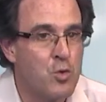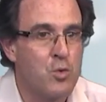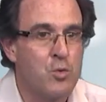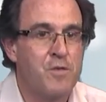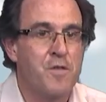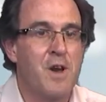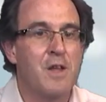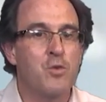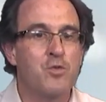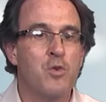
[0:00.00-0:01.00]

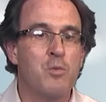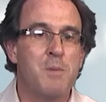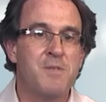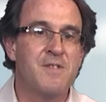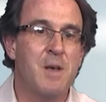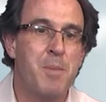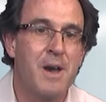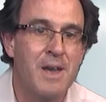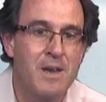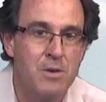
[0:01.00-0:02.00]

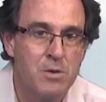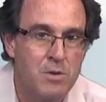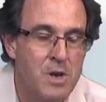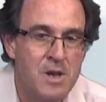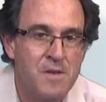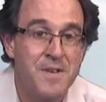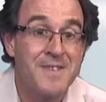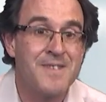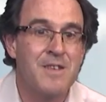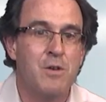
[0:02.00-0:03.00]
industrial companies to
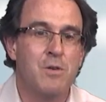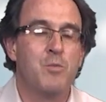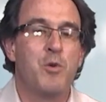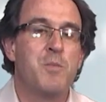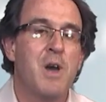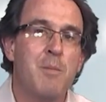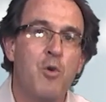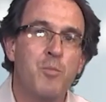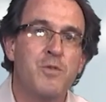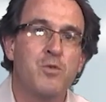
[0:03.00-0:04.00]

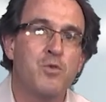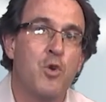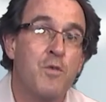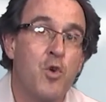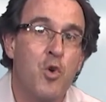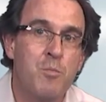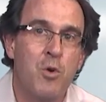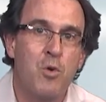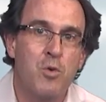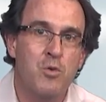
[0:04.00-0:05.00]
manage
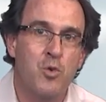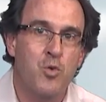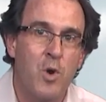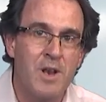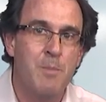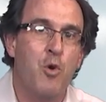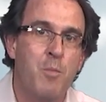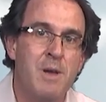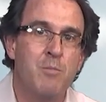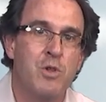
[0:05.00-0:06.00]
leaks. And there are also
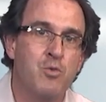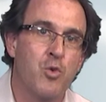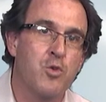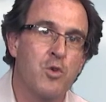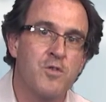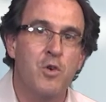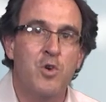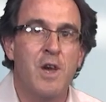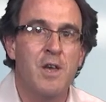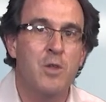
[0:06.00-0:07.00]
some solutions that
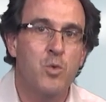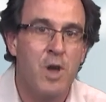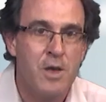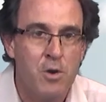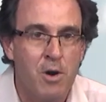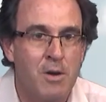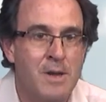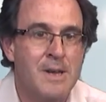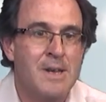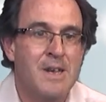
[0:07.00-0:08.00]
need to be looked at
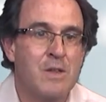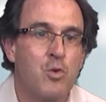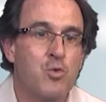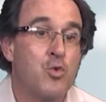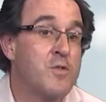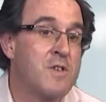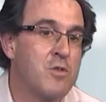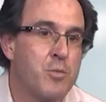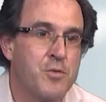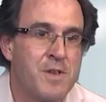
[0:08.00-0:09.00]
because of possible
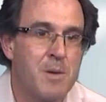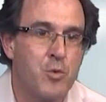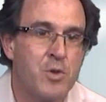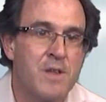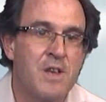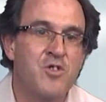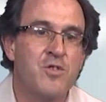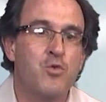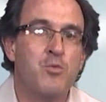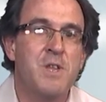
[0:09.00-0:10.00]
collateral effects.
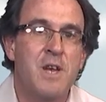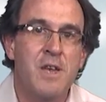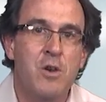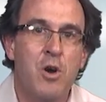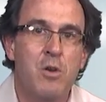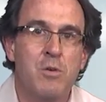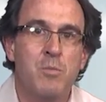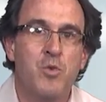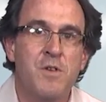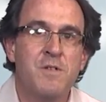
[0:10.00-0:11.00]
Two very simple
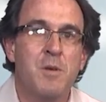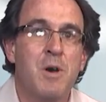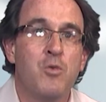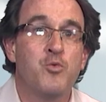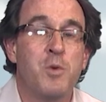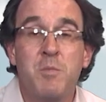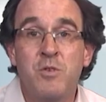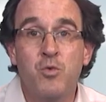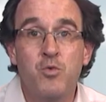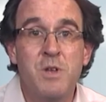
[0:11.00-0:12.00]
examples: drainage of